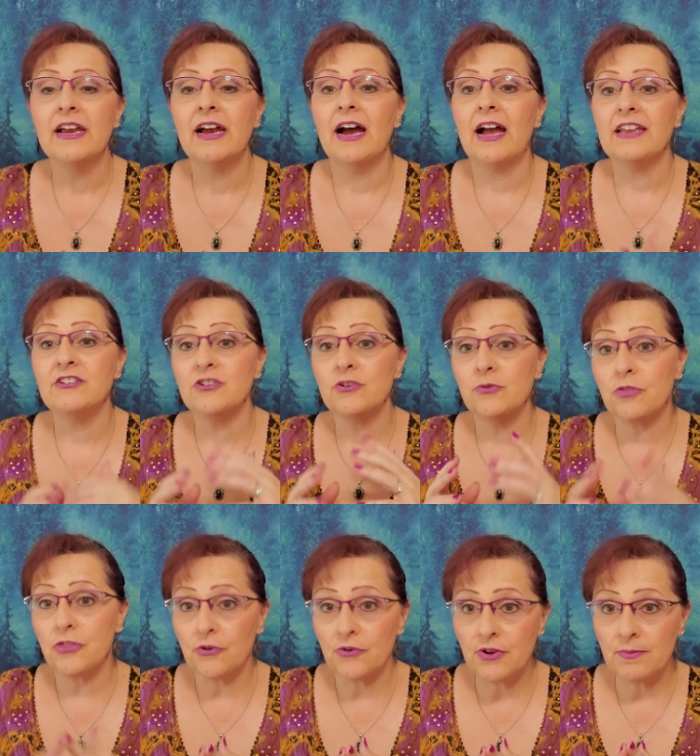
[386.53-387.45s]
I do
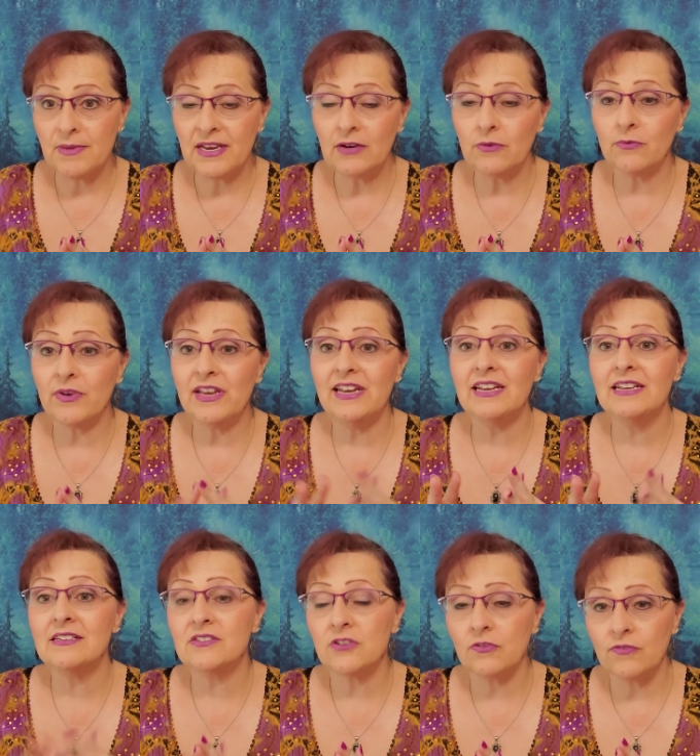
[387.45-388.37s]
30-minute
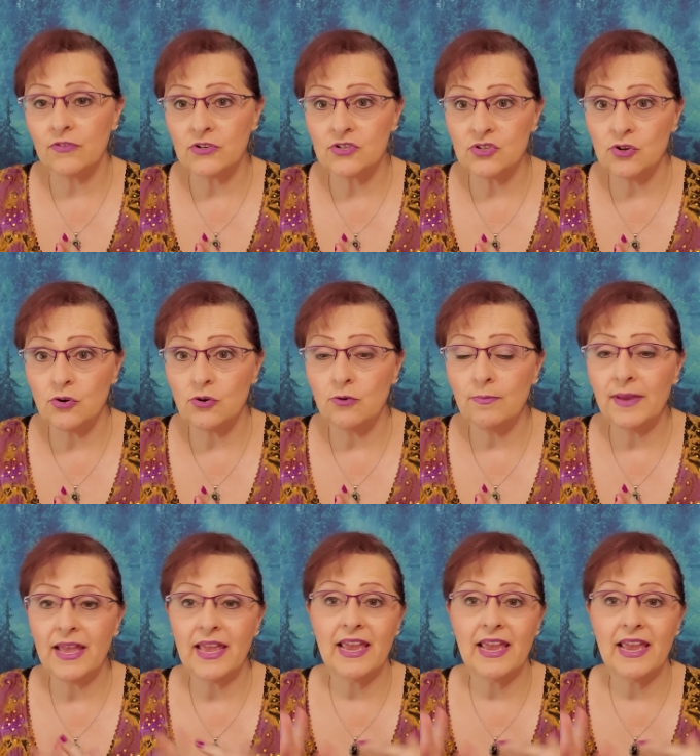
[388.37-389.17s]
readings over Zoom,